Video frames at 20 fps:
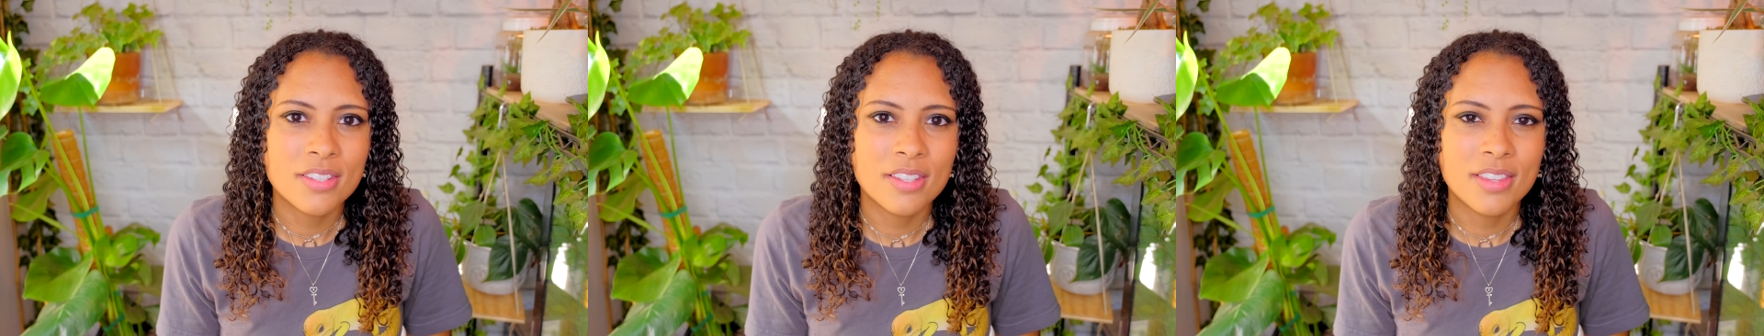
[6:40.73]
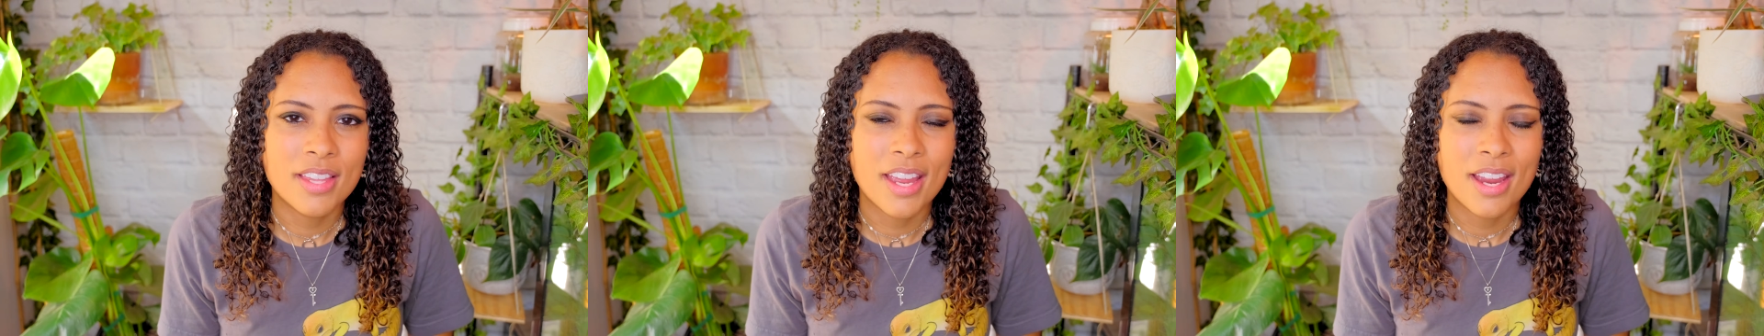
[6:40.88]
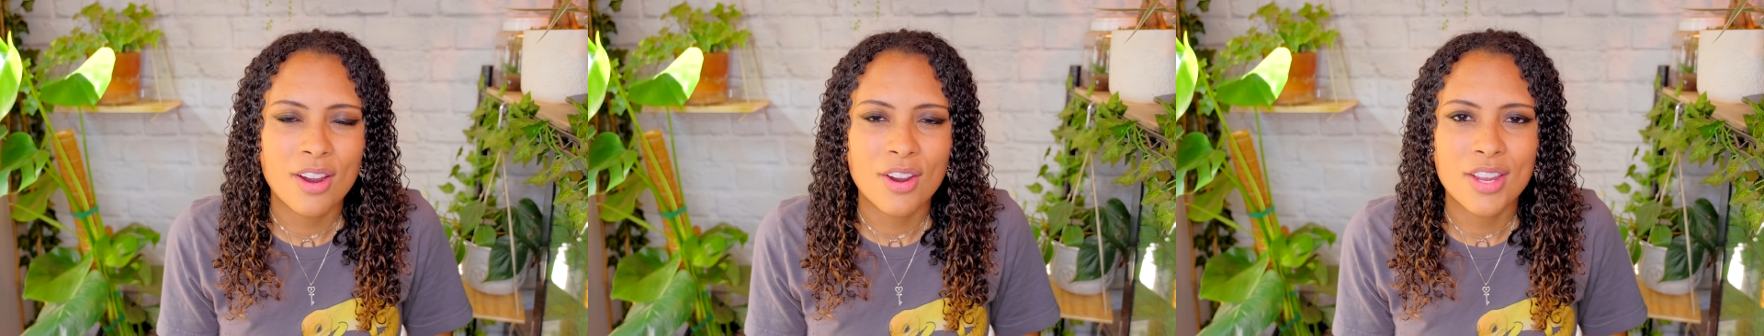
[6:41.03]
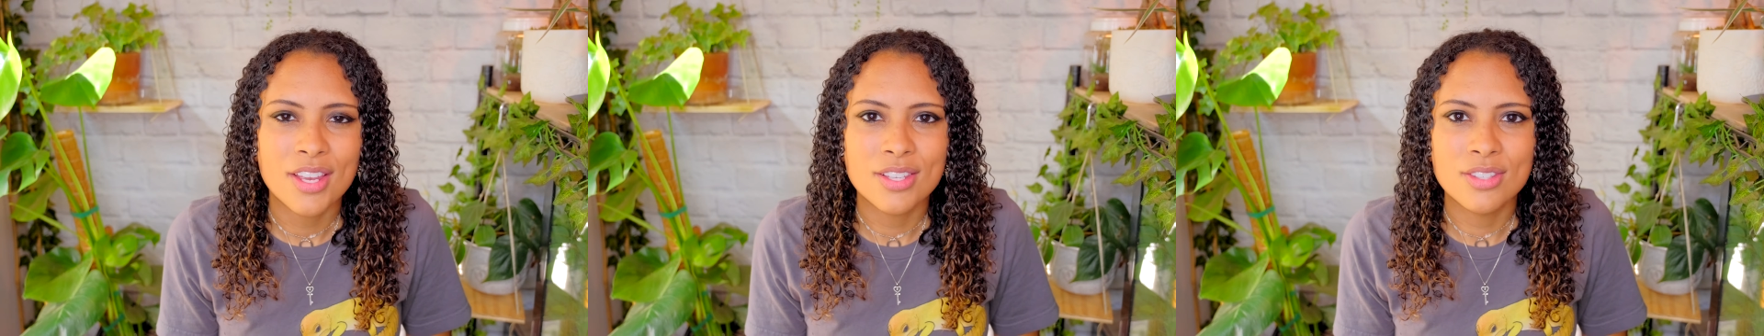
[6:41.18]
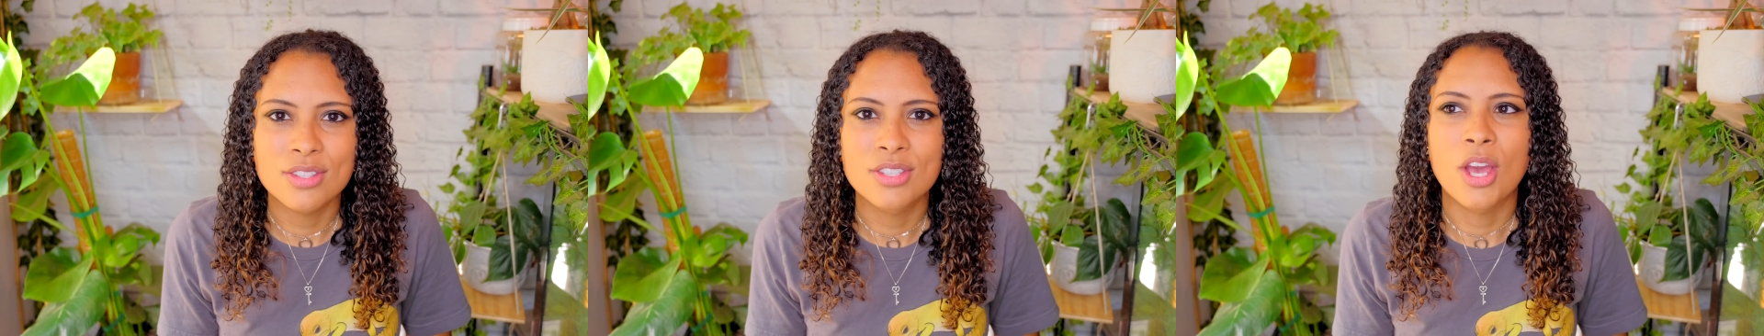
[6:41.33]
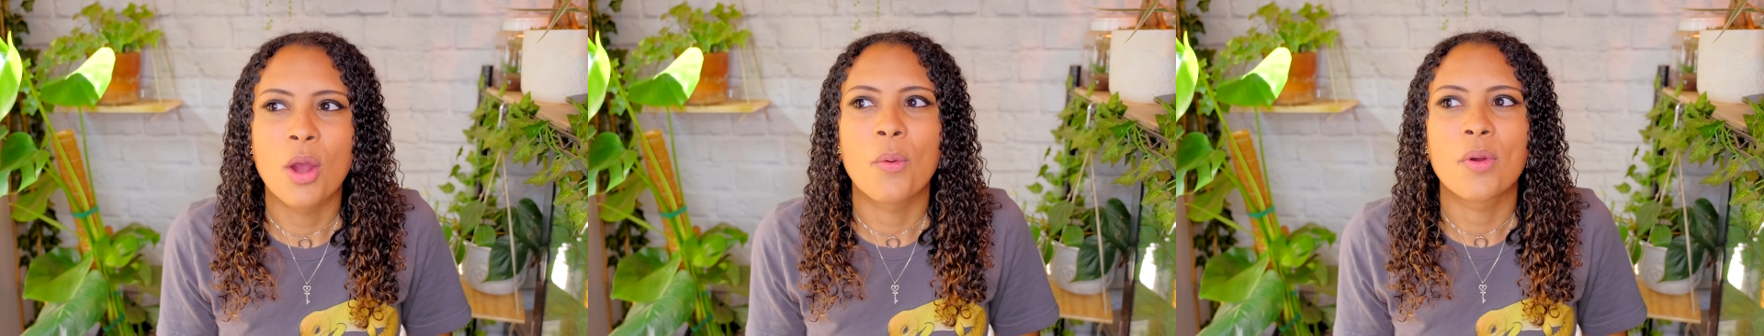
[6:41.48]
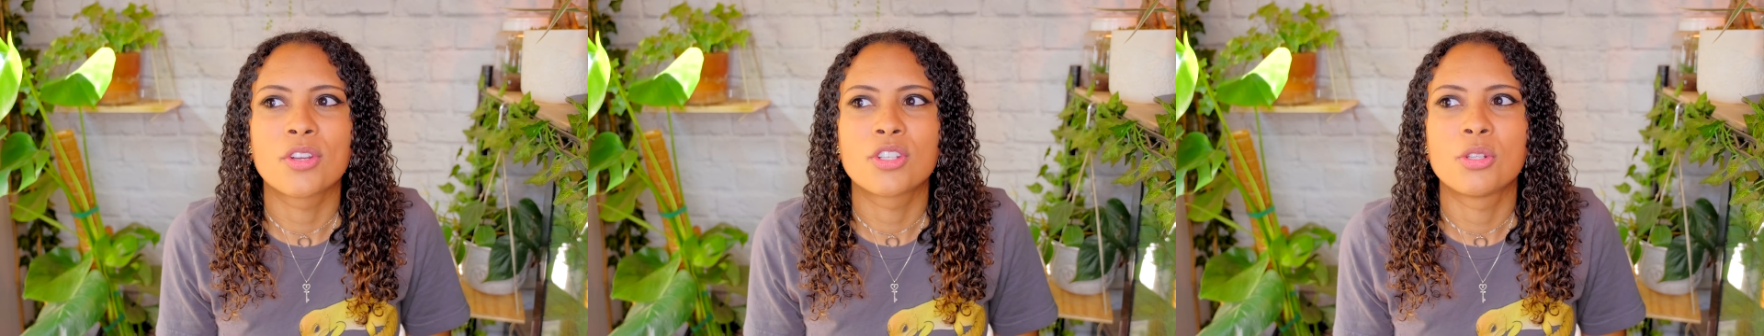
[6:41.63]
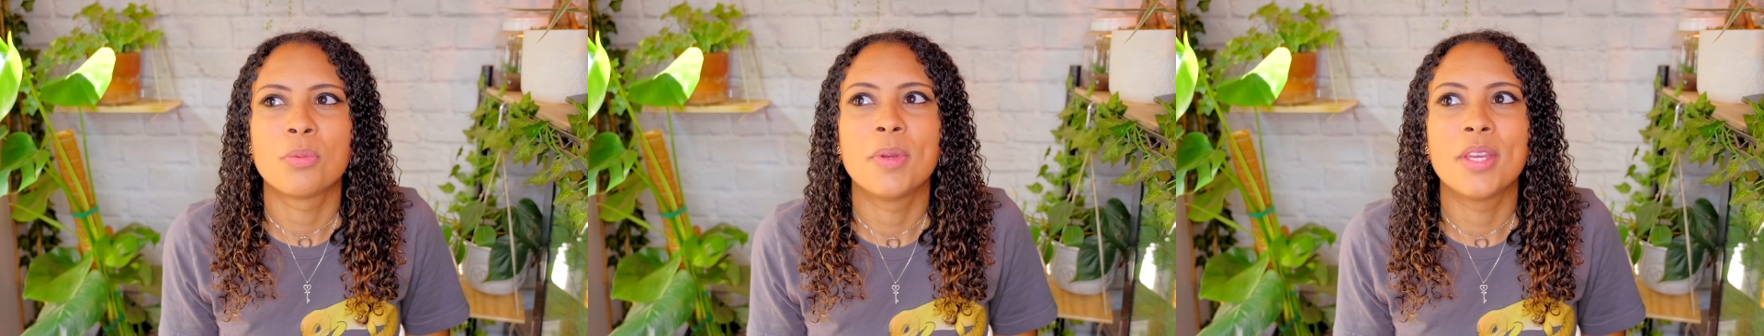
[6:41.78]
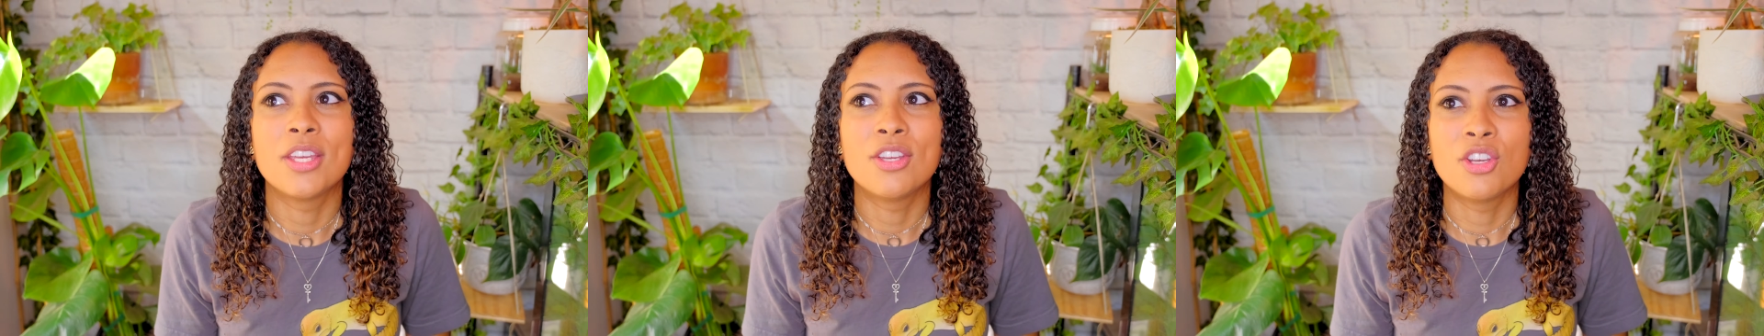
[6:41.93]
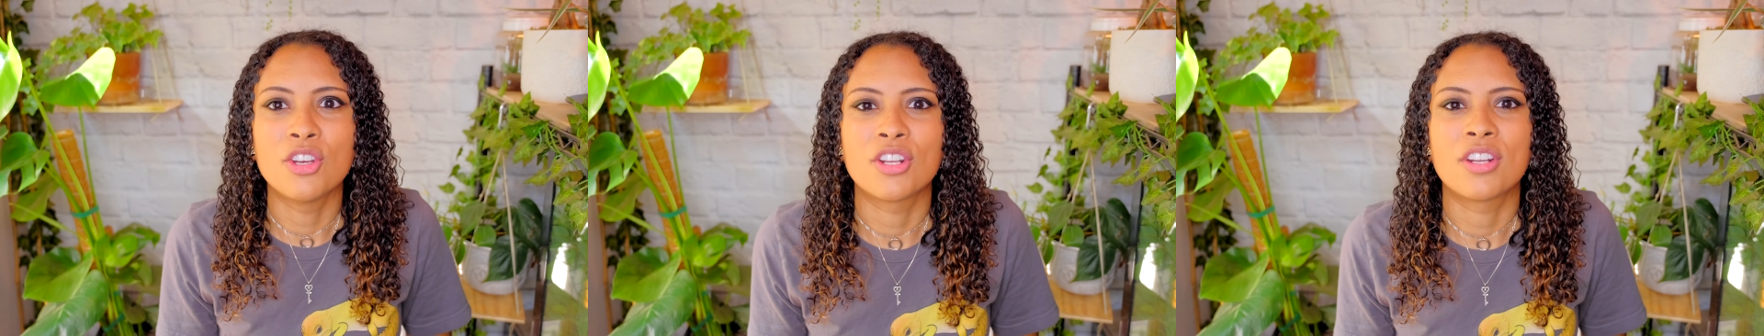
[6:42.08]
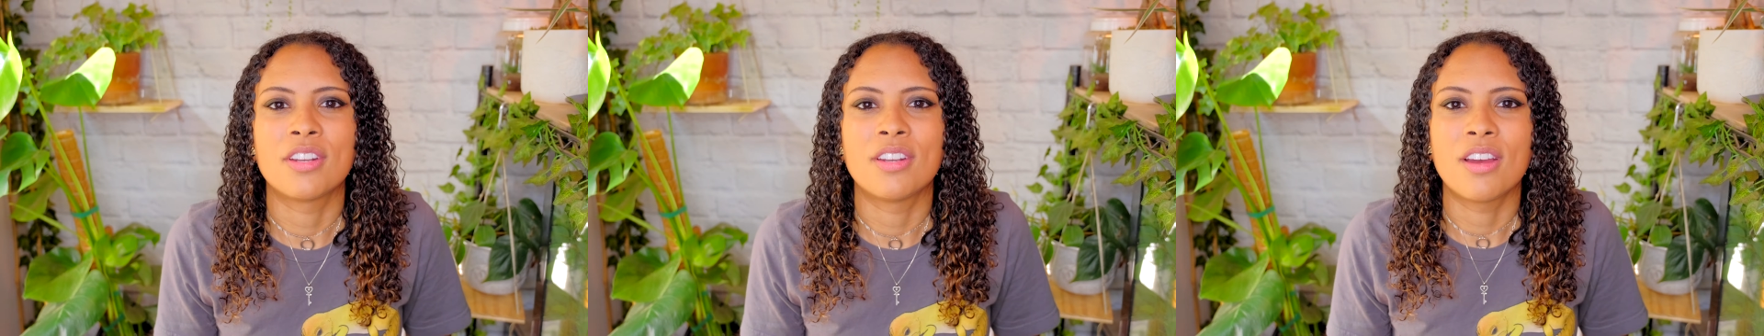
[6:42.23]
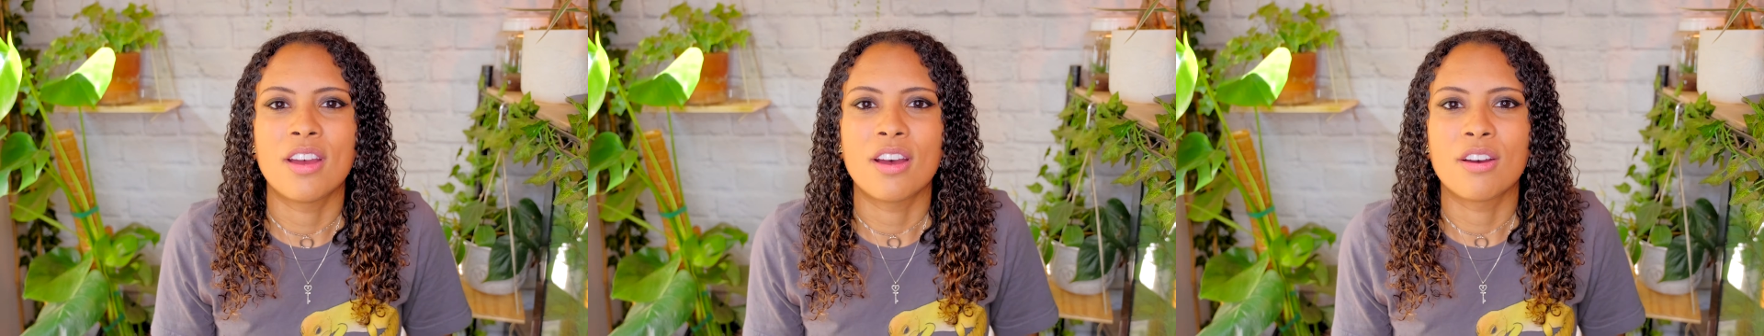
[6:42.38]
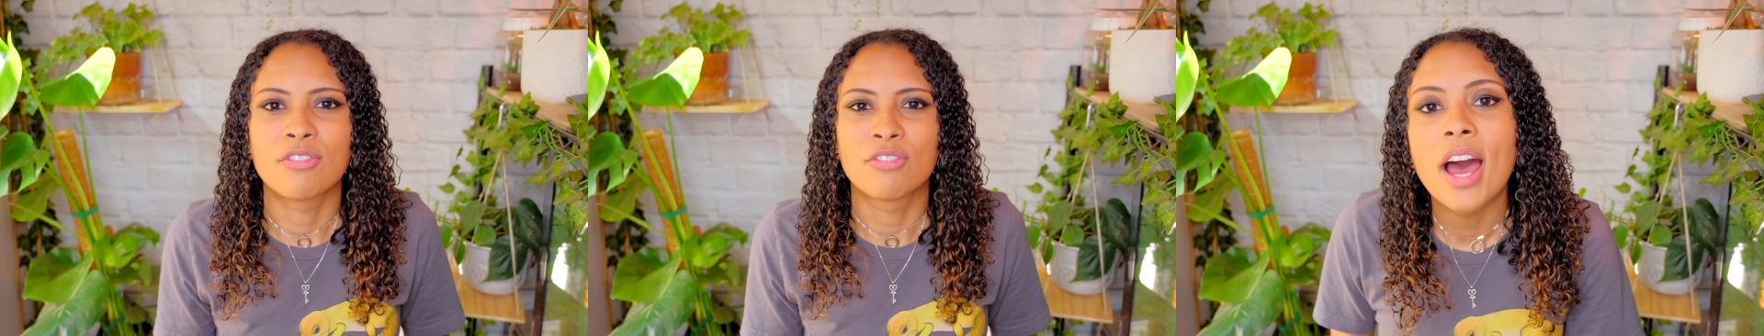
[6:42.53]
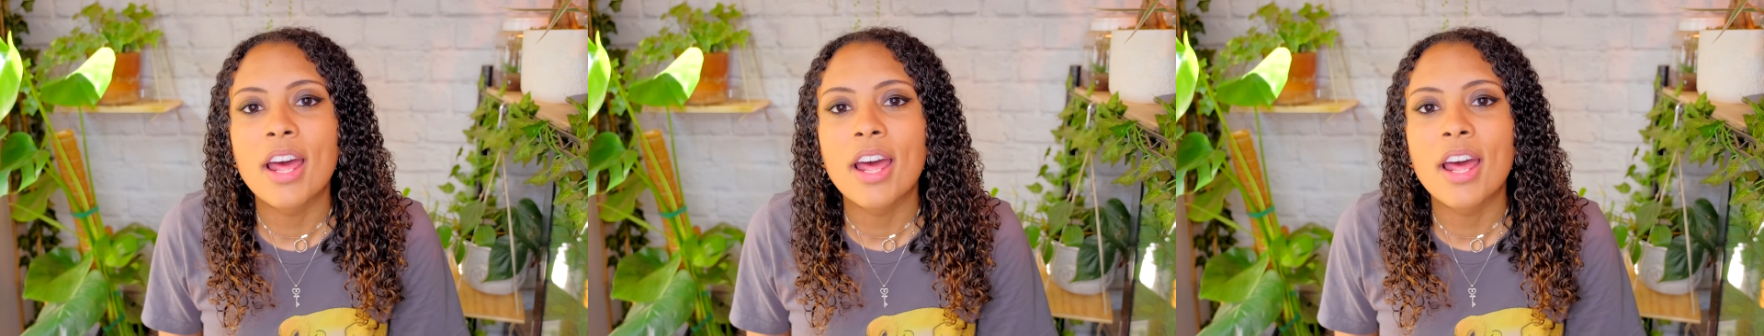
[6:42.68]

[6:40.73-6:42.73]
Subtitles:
in there is going to be good enough.